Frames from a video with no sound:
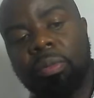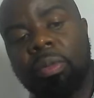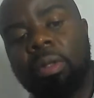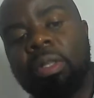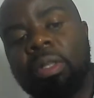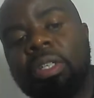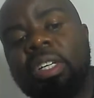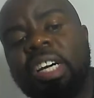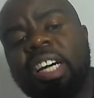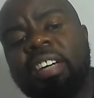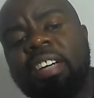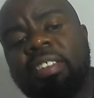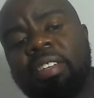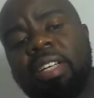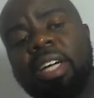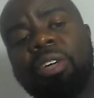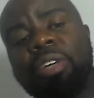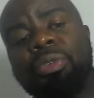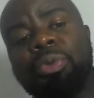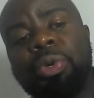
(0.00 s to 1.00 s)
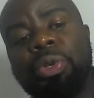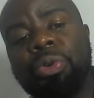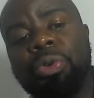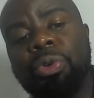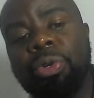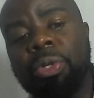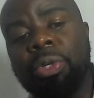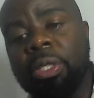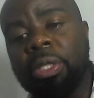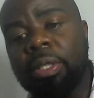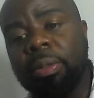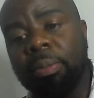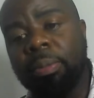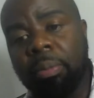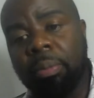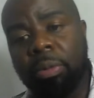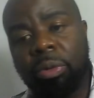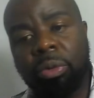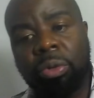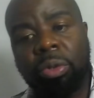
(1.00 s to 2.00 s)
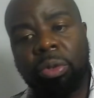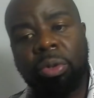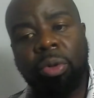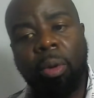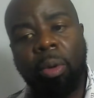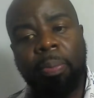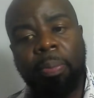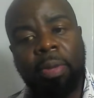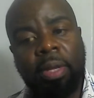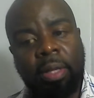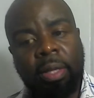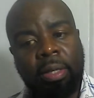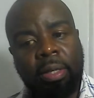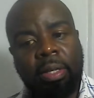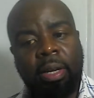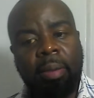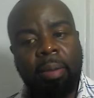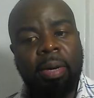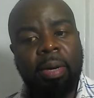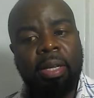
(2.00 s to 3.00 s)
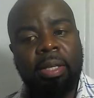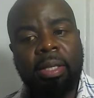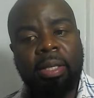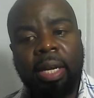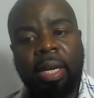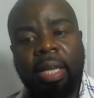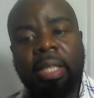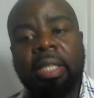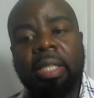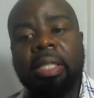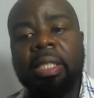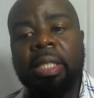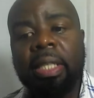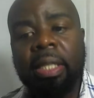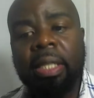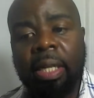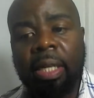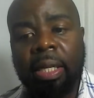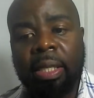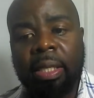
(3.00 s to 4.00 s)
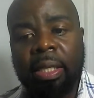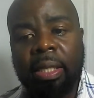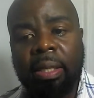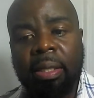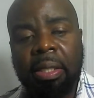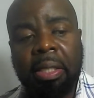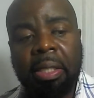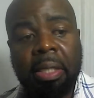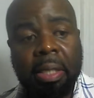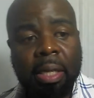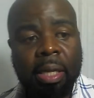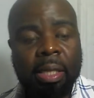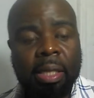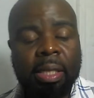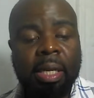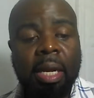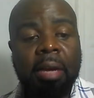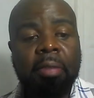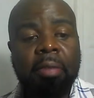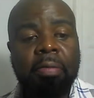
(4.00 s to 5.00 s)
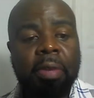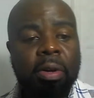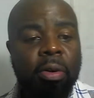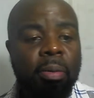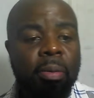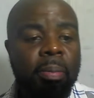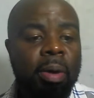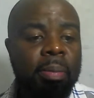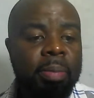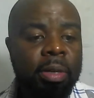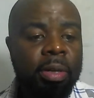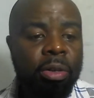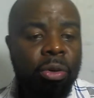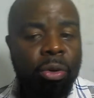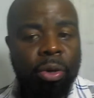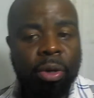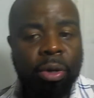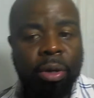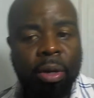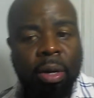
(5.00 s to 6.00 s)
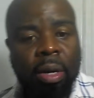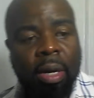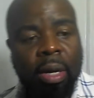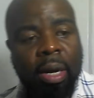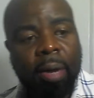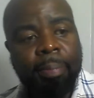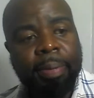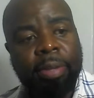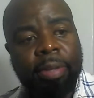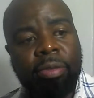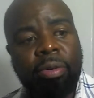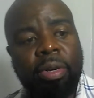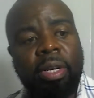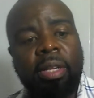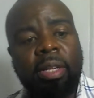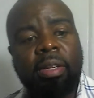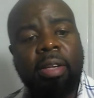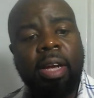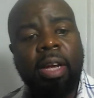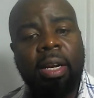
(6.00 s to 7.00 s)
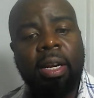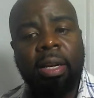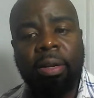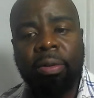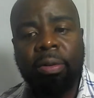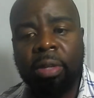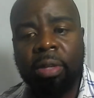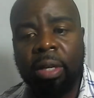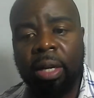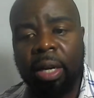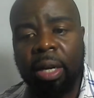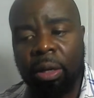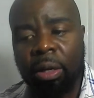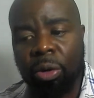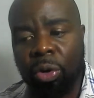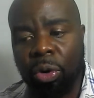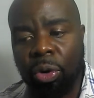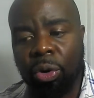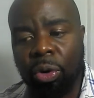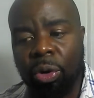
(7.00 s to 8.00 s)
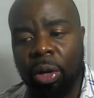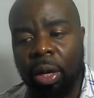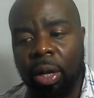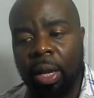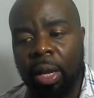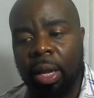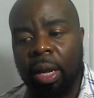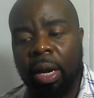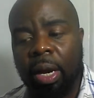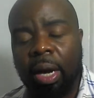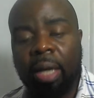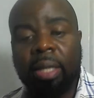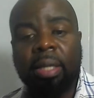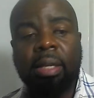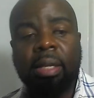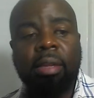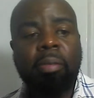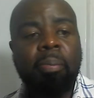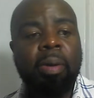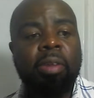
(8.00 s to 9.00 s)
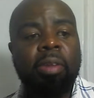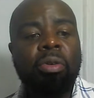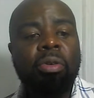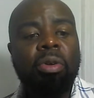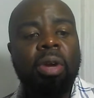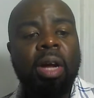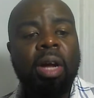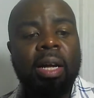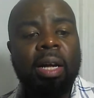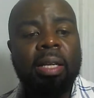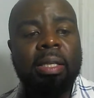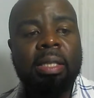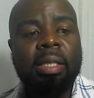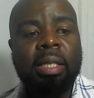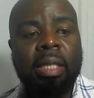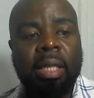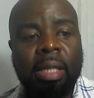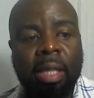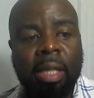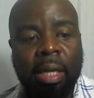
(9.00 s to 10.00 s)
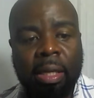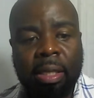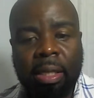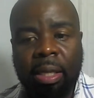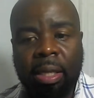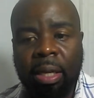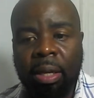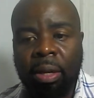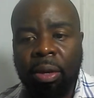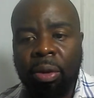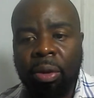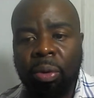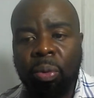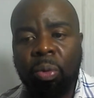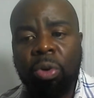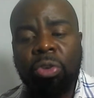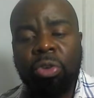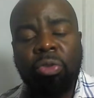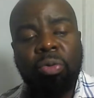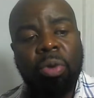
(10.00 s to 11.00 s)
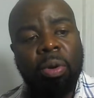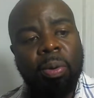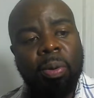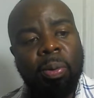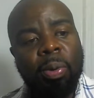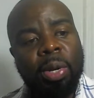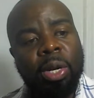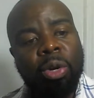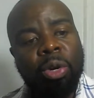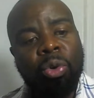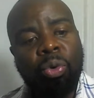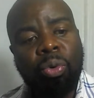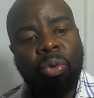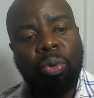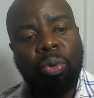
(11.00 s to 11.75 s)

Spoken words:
drugs that we use to stop these tremors and seizures. Seizures like phenobarbital. A person is highly using alcohol and this person has seizures. What will we do?